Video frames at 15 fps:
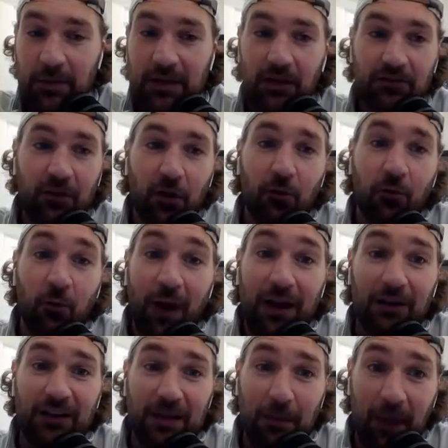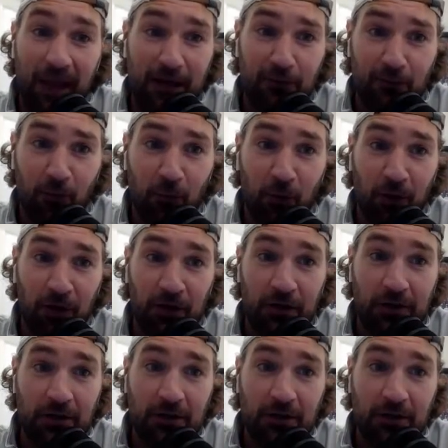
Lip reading: meals are rarely paid for